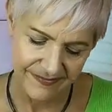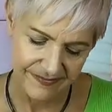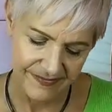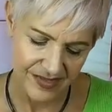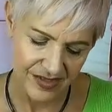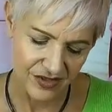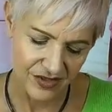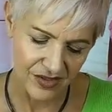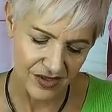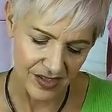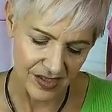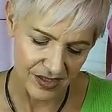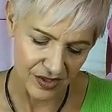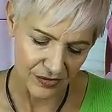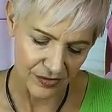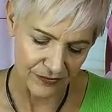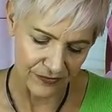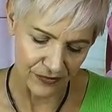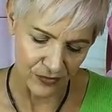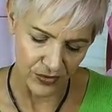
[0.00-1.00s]
Okay, you
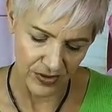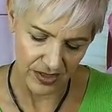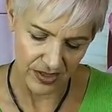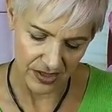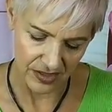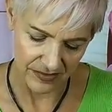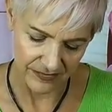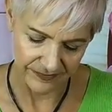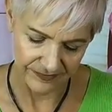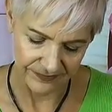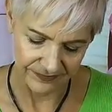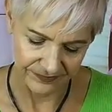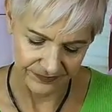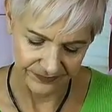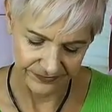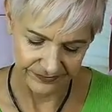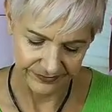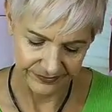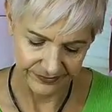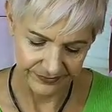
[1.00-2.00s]
got four here.
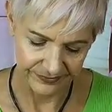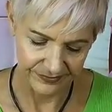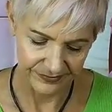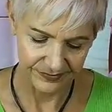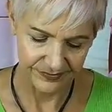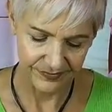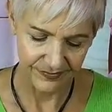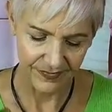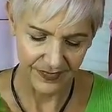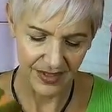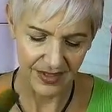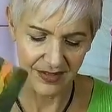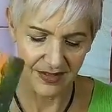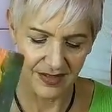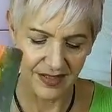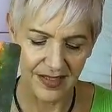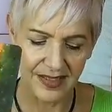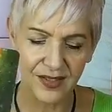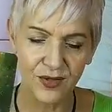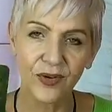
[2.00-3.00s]

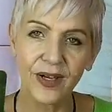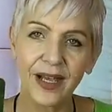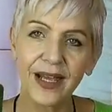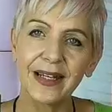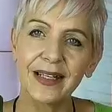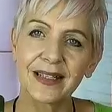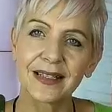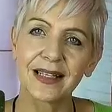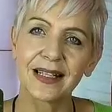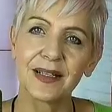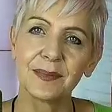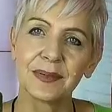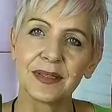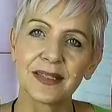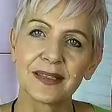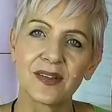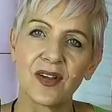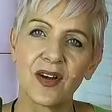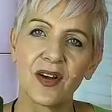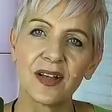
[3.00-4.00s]
It's created
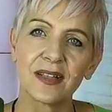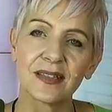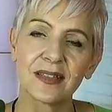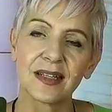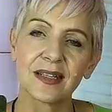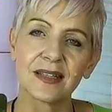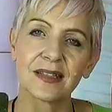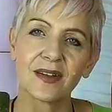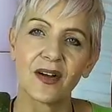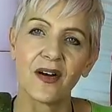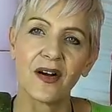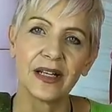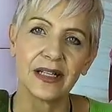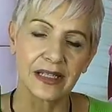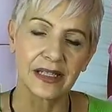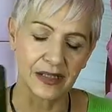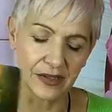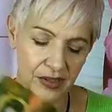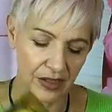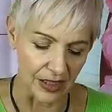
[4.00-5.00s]
sleepless nights and
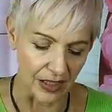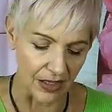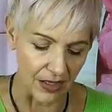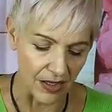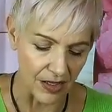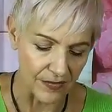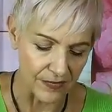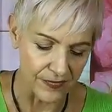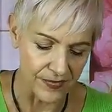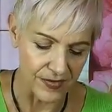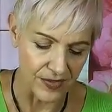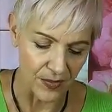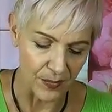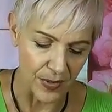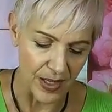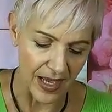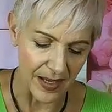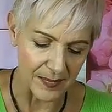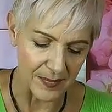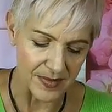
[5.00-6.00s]
anxiety in your life. So
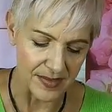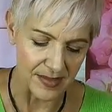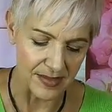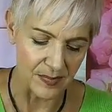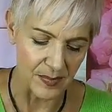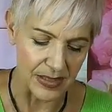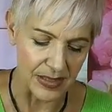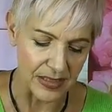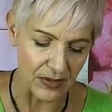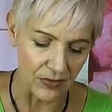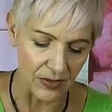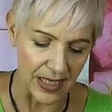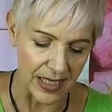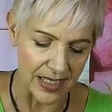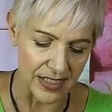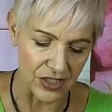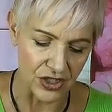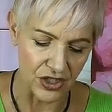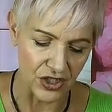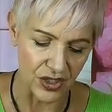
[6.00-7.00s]
perhaps there's been a
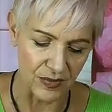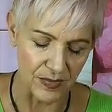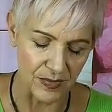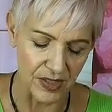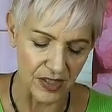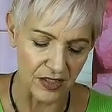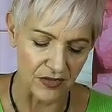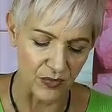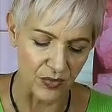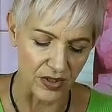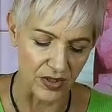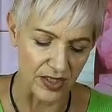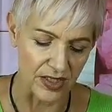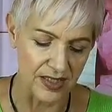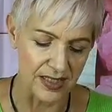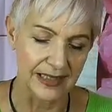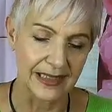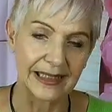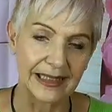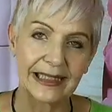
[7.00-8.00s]
relationship that you've wanted
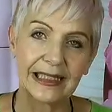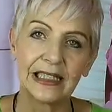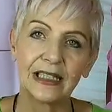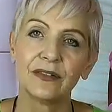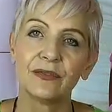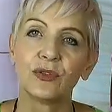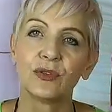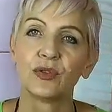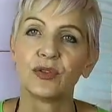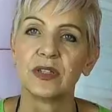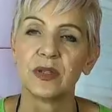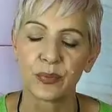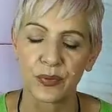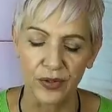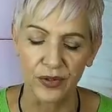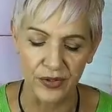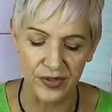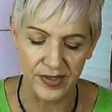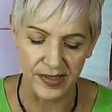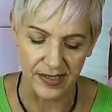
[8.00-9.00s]
to leave or in the
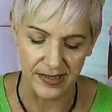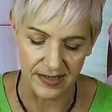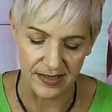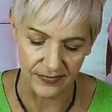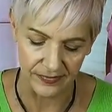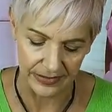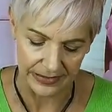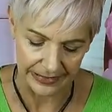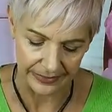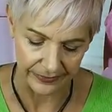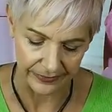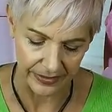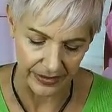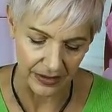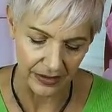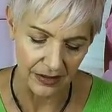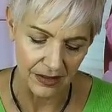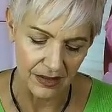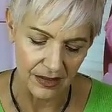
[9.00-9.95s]
process of leaving.